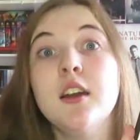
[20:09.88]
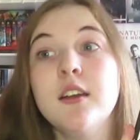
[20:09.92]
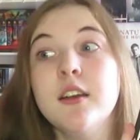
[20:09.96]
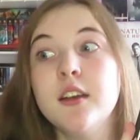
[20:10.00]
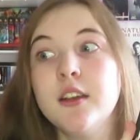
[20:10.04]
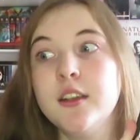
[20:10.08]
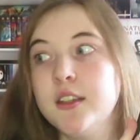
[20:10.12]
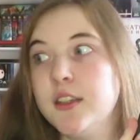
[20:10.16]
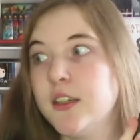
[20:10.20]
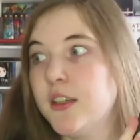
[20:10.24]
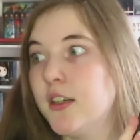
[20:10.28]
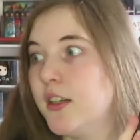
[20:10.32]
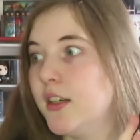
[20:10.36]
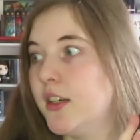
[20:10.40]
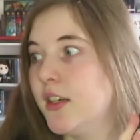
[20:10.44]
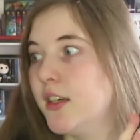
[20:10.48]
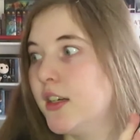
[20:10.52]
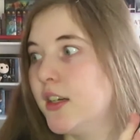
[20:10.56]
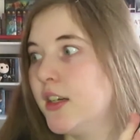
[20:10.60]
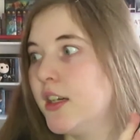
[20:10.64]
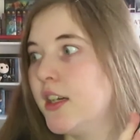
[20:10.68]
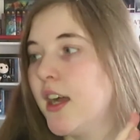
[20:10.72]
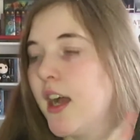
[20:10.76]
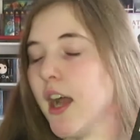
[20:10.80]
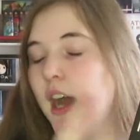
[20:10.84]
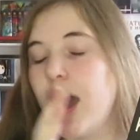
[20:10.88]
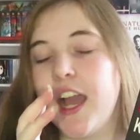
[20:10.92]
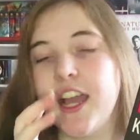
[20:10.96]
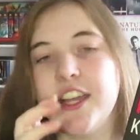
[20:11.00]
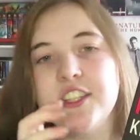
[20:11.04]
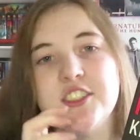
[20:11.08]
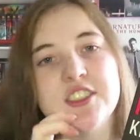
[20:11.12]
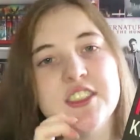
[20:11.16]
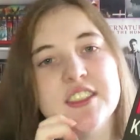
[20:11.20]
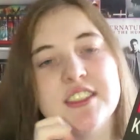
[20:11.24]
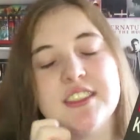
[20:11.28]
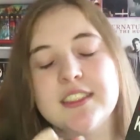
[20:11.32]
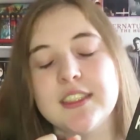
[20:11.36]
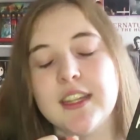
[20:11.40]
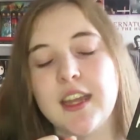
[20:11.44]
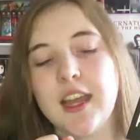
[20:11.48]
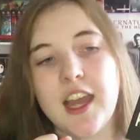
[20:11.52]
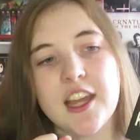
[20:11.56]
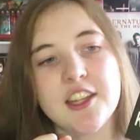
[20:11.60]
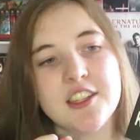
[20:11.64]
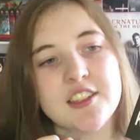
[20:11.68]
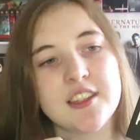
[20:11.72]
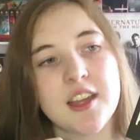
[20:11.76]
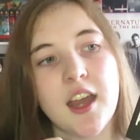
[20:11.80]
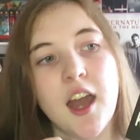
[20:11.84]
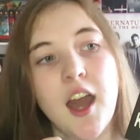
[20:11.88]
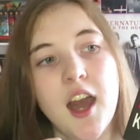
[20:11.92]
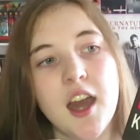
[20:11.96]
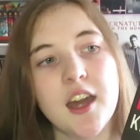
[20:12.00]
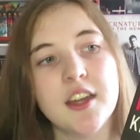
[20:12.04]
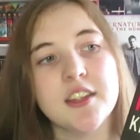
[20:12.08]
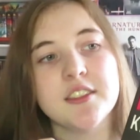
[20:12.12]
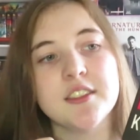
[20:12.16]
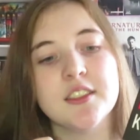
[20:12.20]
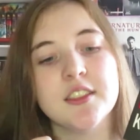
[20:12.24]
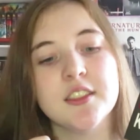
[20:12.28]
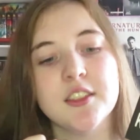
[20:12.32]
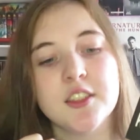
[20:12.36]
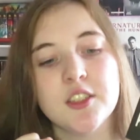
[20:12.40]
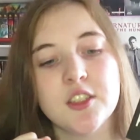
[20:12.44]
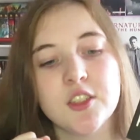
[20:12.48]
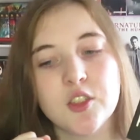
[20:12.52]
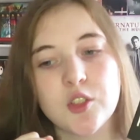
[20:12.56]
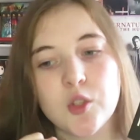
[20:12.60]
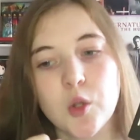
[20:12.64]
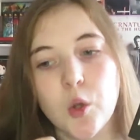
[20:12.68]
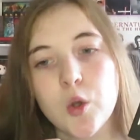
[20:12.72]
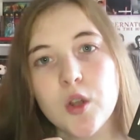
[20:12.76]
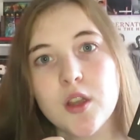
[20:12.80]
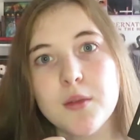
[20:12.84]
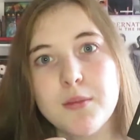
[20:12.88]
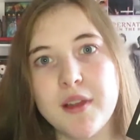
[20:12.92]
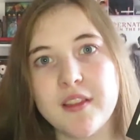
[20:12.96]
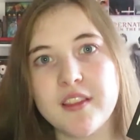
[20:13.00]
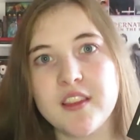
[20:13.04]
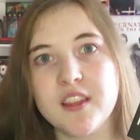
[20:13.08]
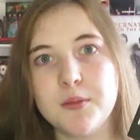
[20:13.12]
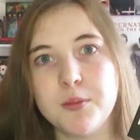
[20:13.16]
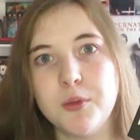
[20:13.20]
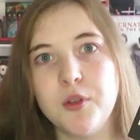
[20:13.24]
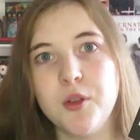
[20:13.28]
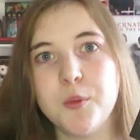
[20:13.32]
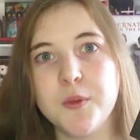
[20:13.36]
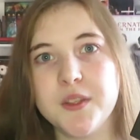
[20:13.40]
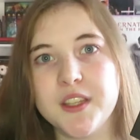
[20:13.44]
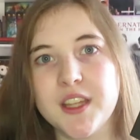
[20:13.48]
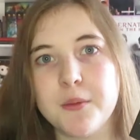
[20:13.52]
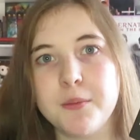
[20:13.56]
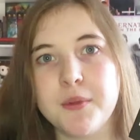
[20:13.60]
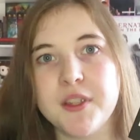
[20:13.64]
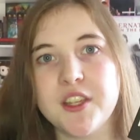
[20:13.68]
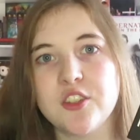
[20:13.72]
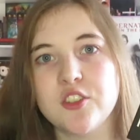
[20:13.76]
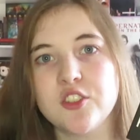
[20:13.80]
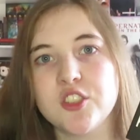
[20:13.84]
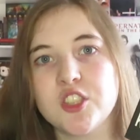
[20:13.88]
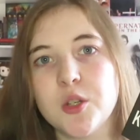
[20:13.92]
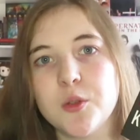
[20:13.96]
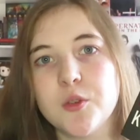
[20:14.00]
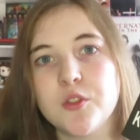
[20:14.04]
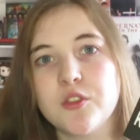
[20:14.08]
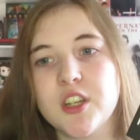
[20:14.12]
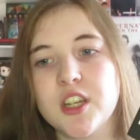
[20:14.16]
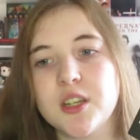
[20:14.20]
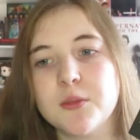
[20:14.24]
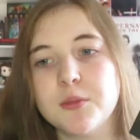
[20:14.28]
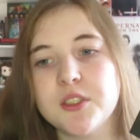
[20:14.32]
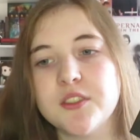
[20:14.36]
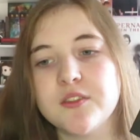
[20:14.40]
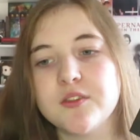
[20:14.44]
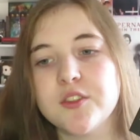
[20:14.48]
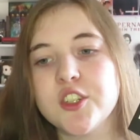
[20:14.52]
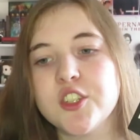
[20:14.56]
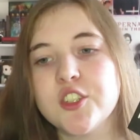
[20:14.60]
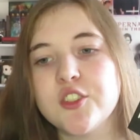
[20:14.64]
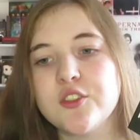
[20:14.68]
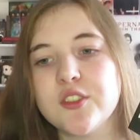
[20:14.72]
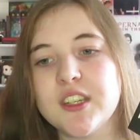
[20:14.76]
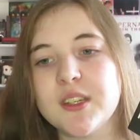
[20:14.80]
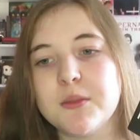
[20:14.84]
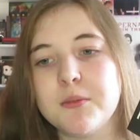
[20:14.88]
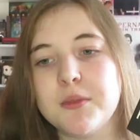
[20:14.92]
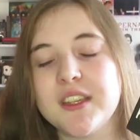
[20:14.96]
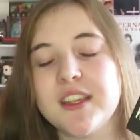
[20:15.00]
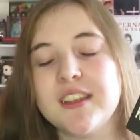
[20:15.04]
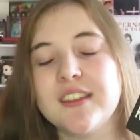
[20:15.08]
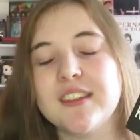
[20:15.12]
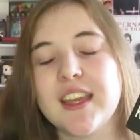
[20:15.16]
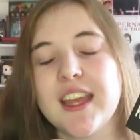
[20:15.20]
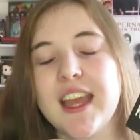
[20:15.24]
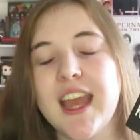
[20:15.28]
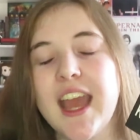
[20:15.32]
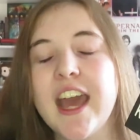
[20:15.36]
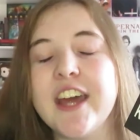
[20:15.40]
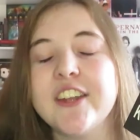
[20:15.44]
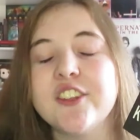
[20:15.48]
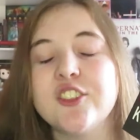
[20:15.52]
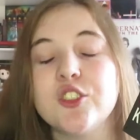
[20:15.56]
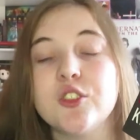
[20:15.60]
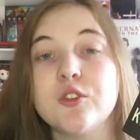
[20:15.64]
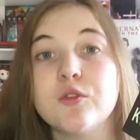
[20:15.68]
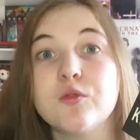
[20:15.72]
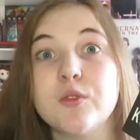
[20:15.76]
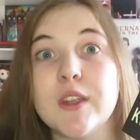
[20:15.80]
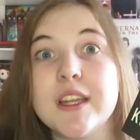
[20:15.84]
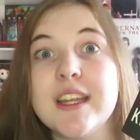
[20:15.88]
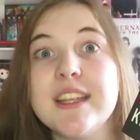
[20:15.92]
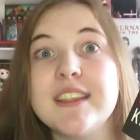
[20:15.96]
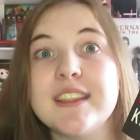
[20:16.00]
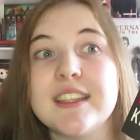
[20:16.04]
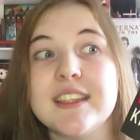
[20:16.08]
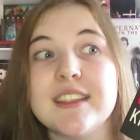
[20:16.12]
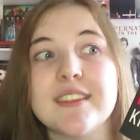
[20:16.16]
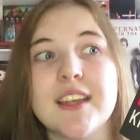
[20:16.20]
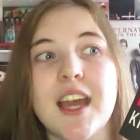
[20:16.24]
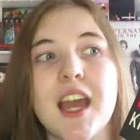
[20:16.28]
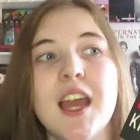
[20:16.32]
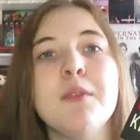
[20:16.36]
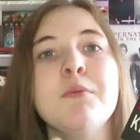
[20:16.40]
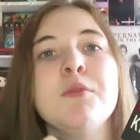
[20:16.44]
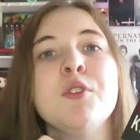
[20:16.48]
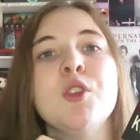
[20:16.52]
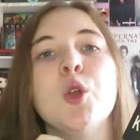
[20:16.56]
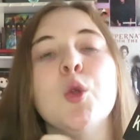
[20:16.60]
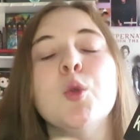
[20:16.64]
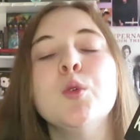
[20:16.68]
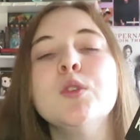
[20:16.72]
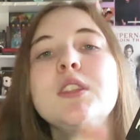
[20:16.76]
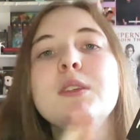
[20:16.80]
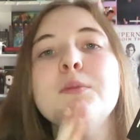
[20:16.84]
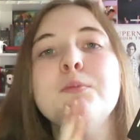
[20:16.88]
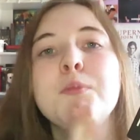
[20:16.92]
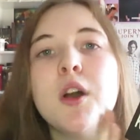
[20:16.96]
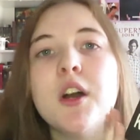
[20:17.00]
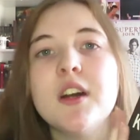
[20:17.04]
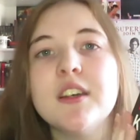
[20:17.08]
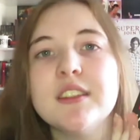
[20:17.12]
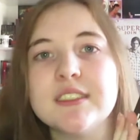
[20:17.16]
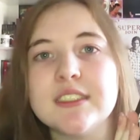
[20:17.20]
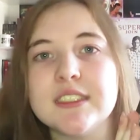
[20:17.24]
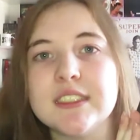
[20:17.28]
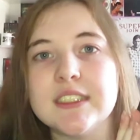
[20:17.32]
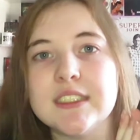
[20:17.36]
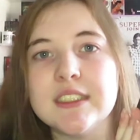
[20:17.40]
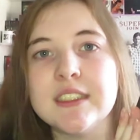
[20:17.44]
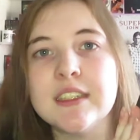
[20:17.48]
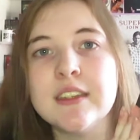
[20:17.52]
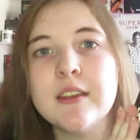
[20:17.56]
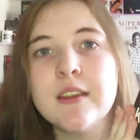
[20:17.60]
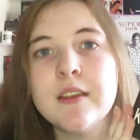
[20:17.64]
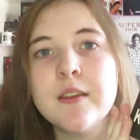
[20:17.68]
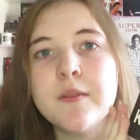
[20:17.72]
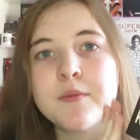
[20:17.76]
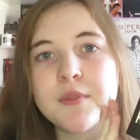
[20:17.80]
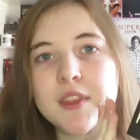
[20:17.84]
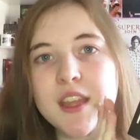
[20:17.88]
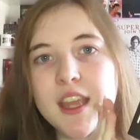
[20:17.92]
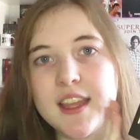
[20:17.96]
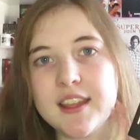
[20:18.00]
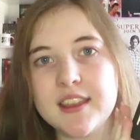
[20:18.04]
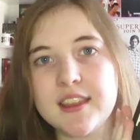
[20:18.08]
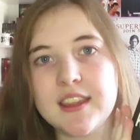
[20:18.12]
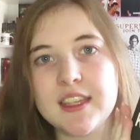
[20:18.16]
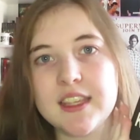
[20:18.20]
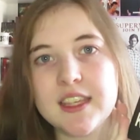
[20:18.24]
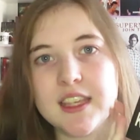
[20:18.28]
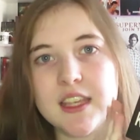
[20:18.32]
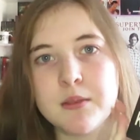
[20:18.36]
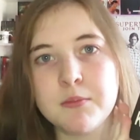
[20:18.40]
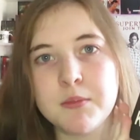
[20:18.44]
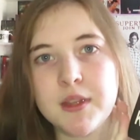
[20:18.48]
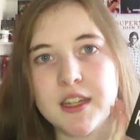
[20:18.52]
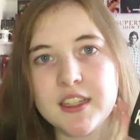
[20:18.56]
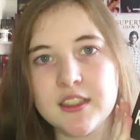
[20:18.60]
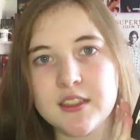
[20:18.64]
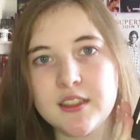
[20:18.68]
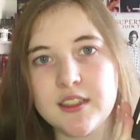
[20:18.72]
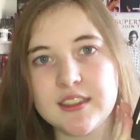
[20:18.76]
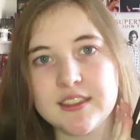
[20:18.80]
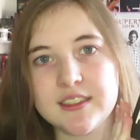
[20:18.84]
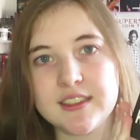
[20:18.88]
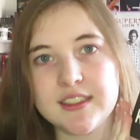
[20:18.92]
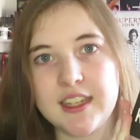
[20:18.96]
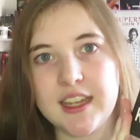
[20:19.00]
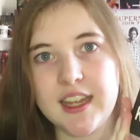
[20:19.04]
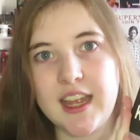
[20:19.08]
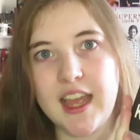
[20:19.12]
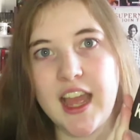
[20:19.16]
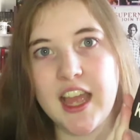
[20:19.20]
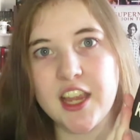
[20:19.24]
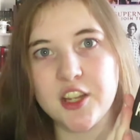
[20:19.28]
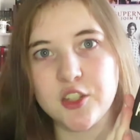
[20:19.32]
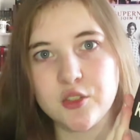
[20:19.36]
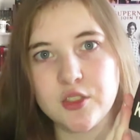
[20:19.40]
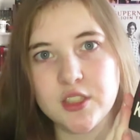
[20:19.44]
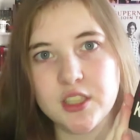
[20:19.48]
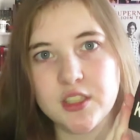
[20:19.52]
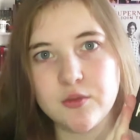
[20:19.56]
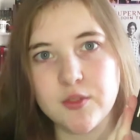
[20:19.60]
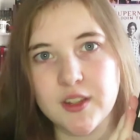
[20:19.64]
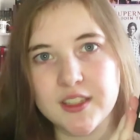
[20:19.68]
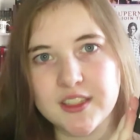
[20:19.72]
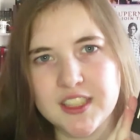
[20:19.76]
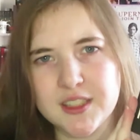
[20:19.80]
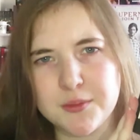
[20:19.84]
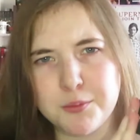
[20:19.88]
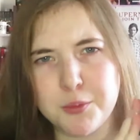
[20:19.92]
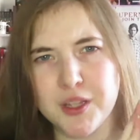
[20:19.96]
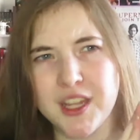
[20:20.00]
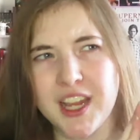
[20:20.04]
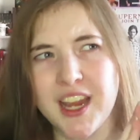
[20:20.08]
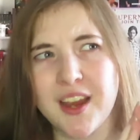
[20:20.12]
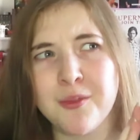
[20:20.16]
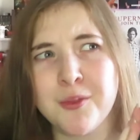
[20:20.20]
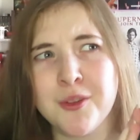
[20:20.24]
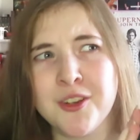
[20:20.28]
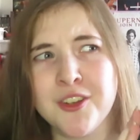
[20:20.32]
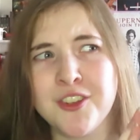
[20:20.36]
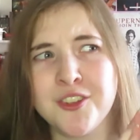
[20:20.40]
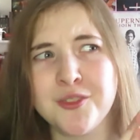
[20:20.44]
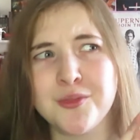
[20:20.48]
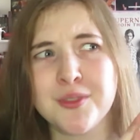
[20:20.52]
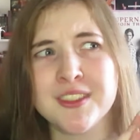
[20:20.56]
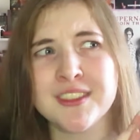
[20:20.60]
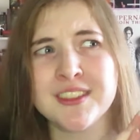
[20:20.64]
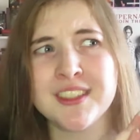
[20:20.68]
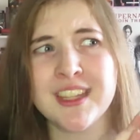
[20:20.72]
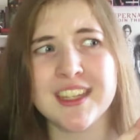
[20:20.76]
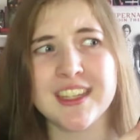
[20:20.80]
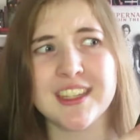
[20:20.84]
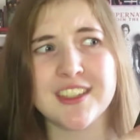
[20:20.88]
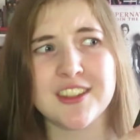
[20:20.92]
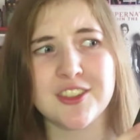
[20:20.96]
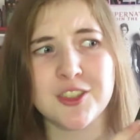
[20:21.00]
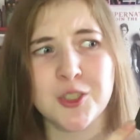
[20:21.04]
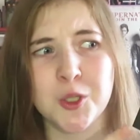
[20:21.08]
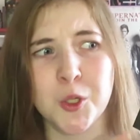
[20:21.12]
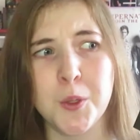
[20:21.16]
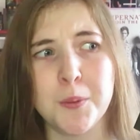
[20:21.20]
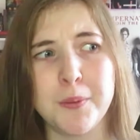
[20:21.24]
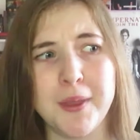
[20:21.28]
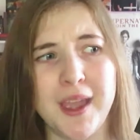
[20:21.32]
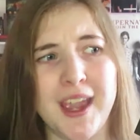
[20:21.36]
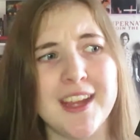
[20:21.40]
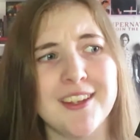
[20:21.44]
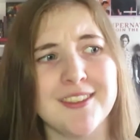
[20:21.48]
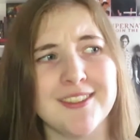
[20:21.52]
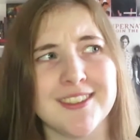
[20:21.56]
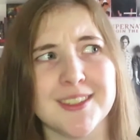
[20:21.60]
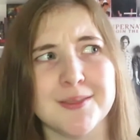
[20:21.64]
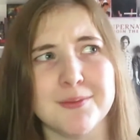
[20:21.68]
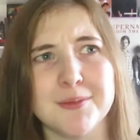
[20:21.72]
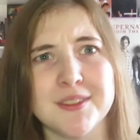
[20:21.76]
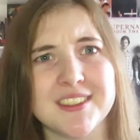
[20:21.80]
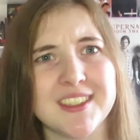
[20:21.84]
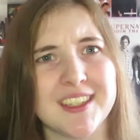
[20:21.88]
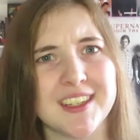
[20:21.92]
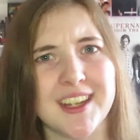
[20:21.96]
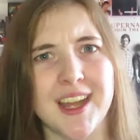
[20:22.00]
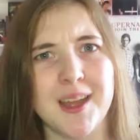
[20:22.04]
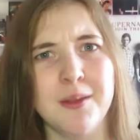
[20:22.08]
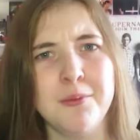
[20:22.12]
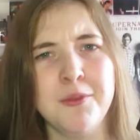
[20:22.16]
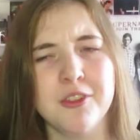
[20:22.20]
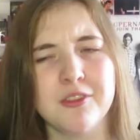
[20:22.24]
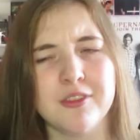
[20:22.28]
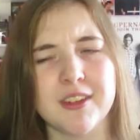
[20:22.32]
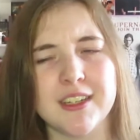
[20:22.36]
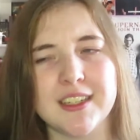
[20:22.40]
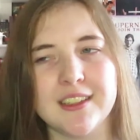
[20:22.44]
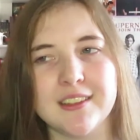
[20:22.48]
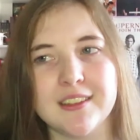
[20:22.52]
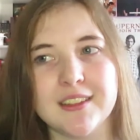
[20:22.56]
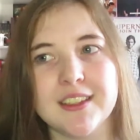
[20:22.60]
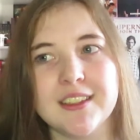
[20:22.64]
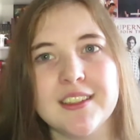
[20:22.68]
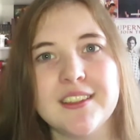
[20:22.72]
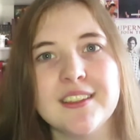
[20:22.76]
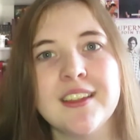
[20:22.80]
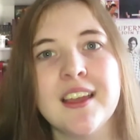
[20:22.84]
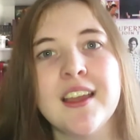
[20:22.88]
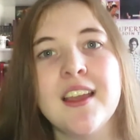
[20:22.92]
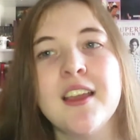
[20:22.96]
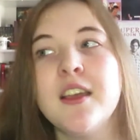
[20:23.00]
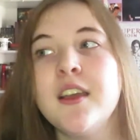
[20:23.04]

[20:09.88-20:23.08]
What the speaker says: I can't talk about this book without being so incredibly frustrated because I had to read this. I'm the only person, I think, in my class that actually read this book. Everyone else read like 2 pages and was like, I'm not reading this.